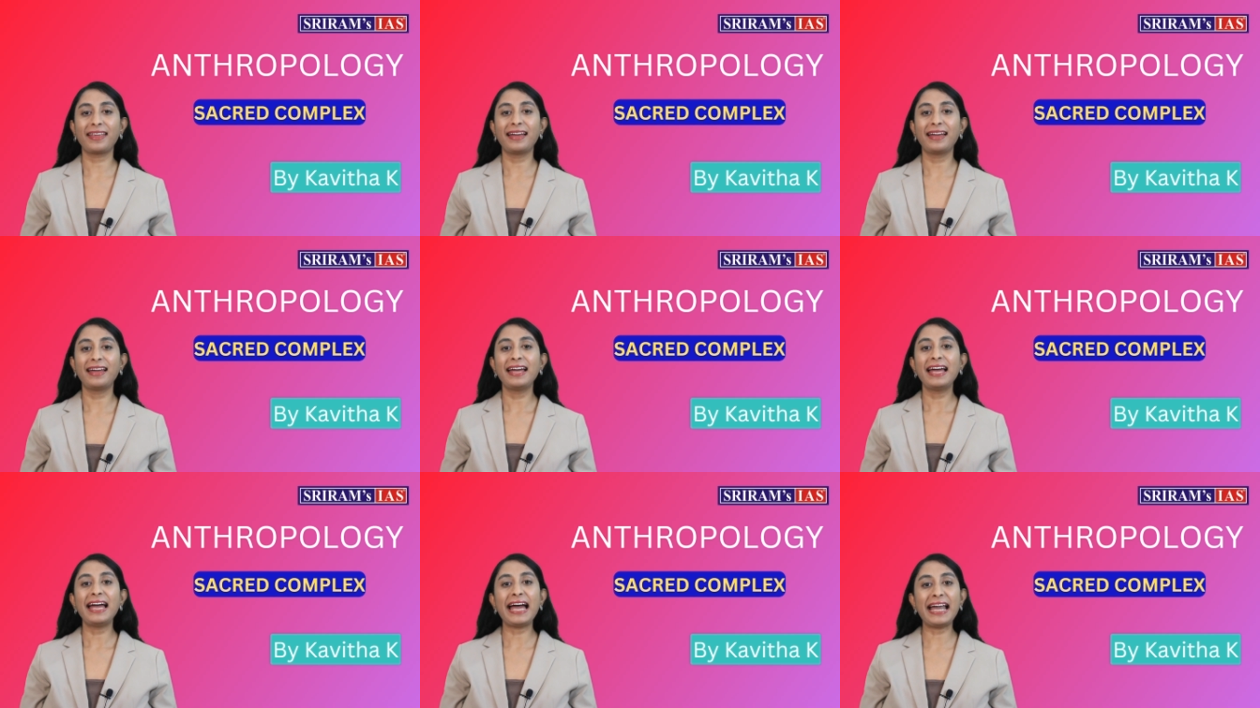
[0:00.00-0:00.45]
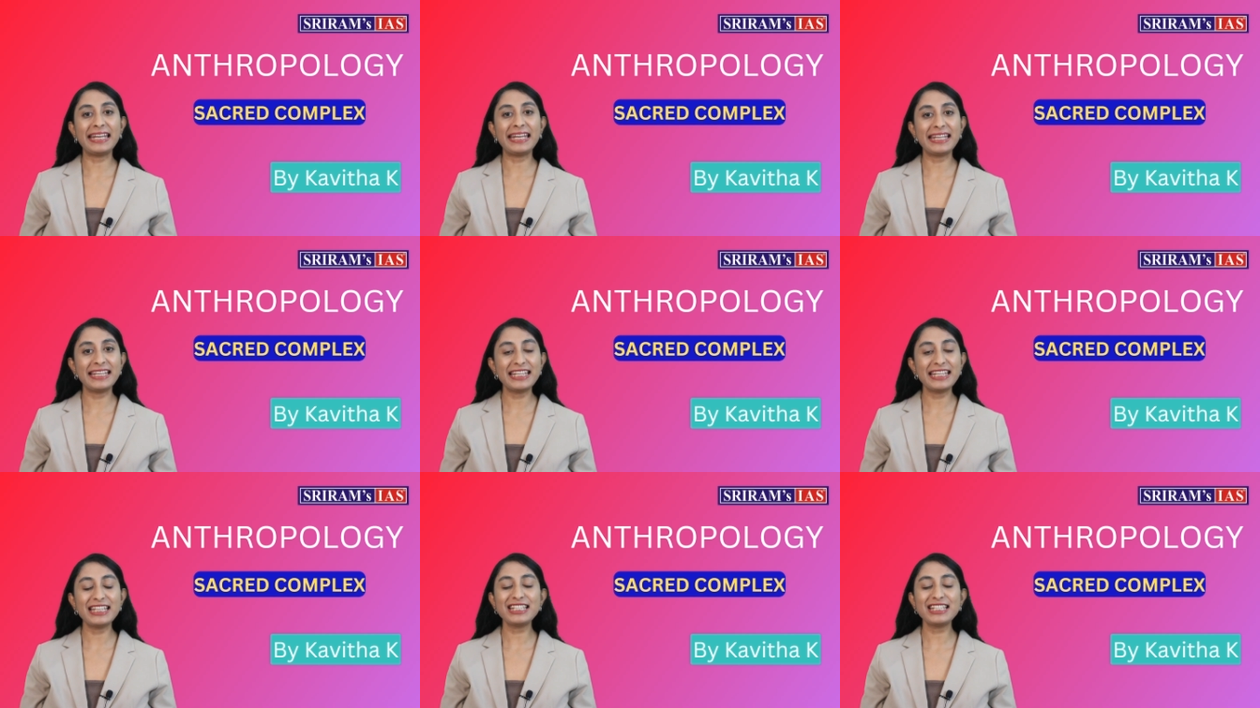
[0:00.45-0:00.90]
And in
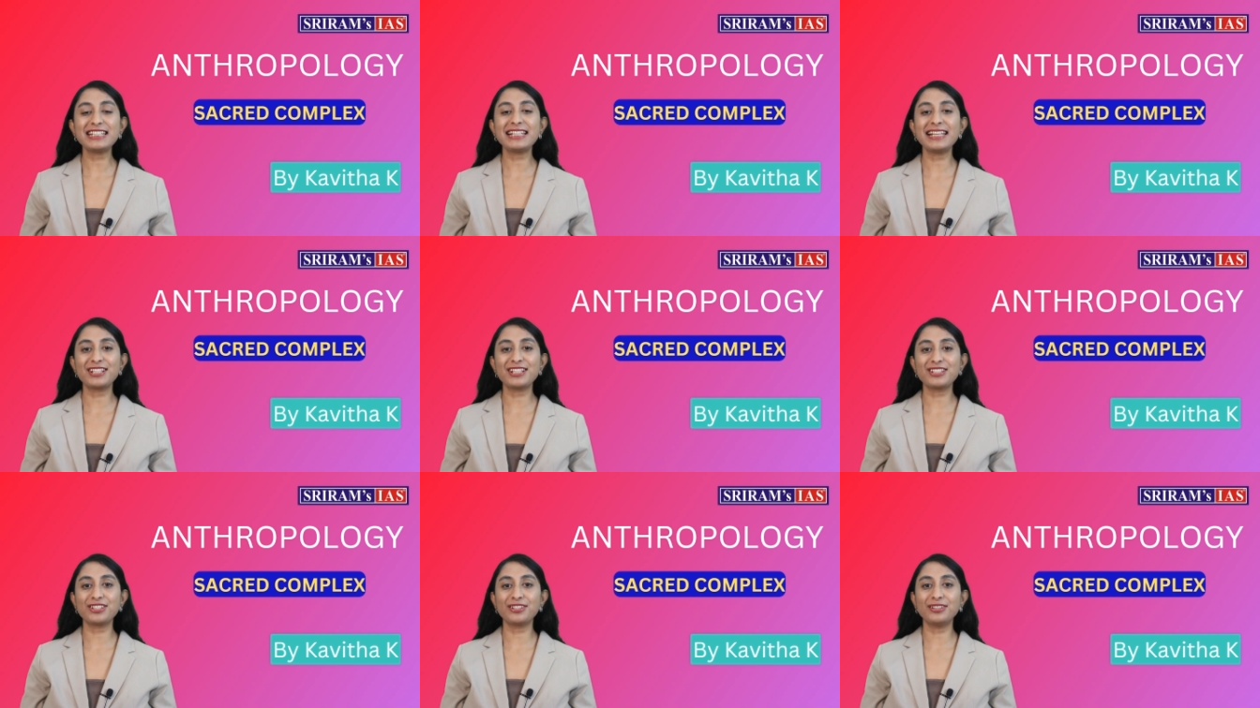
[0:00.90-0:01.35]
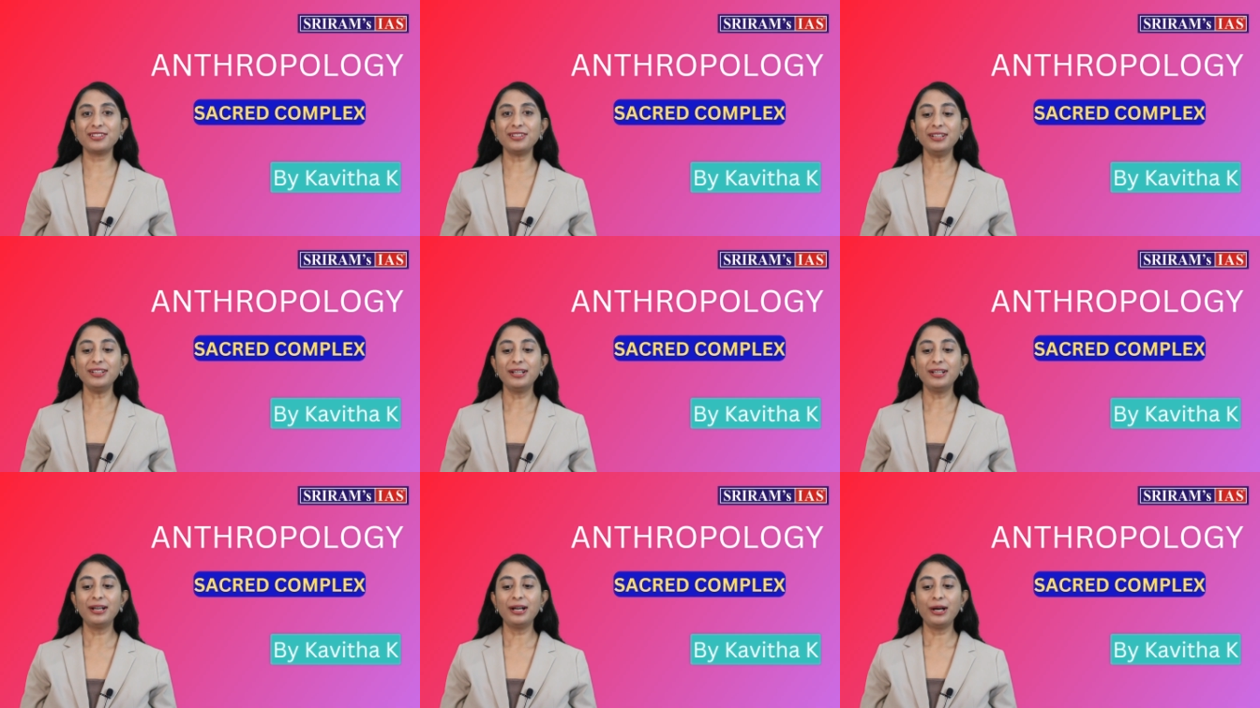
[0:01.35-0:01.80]
this lecture,
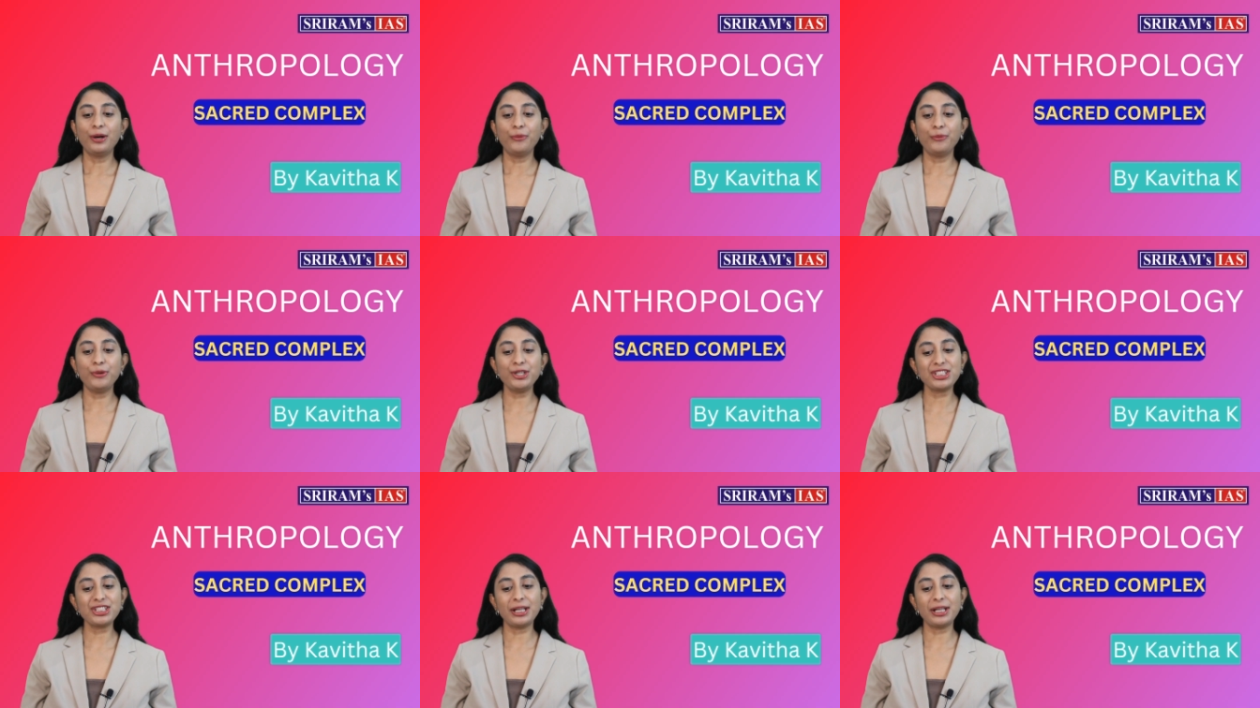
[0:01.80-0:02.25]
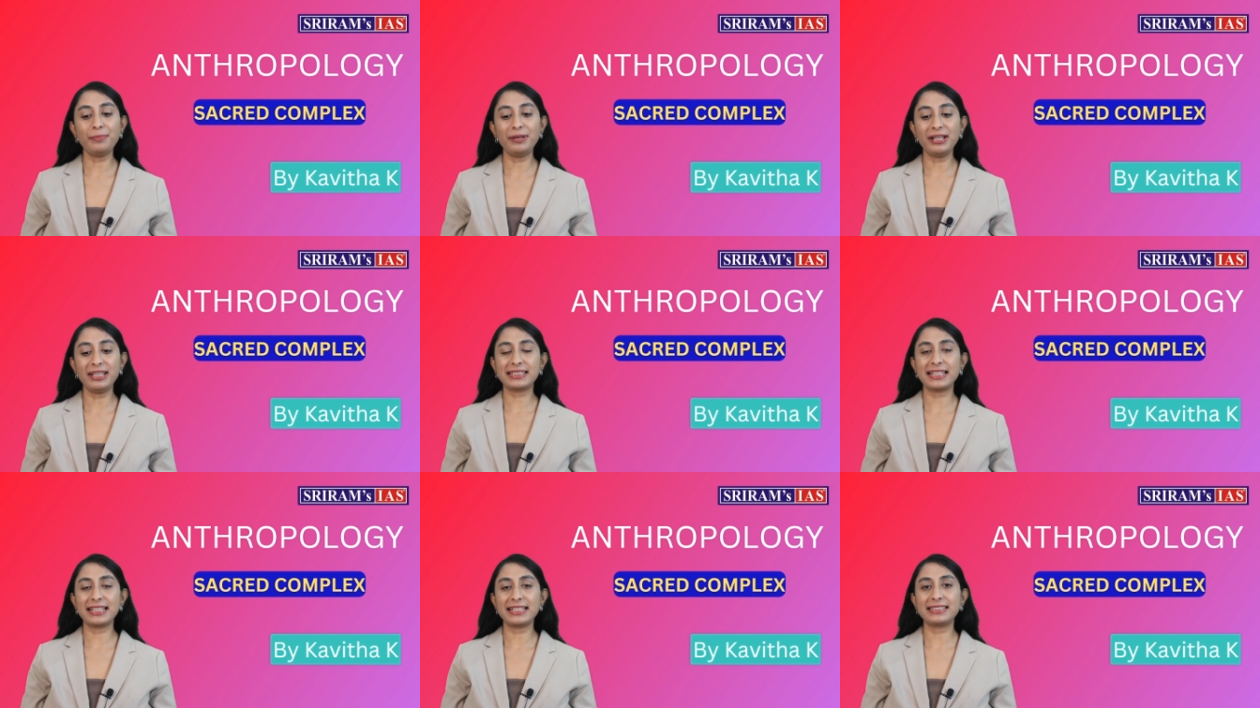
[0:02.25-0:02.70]
we shall be
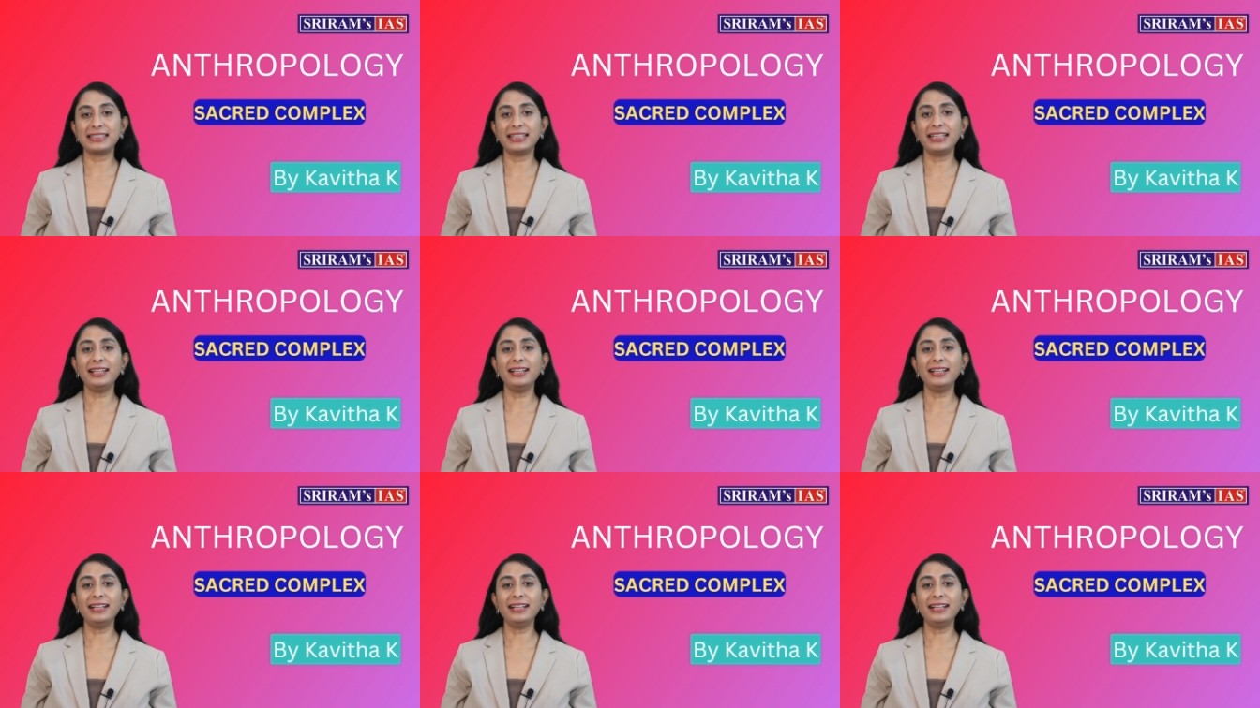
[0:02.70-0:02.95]
discussing